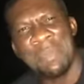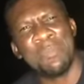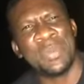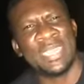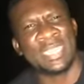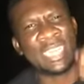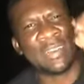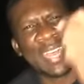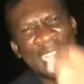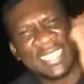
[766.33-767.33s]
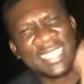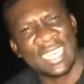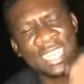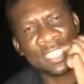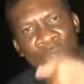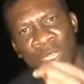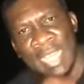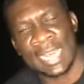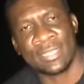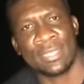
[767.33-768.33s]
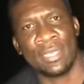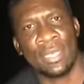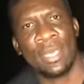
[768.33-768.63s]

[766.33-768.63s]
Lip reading: MPs and our councillors on that.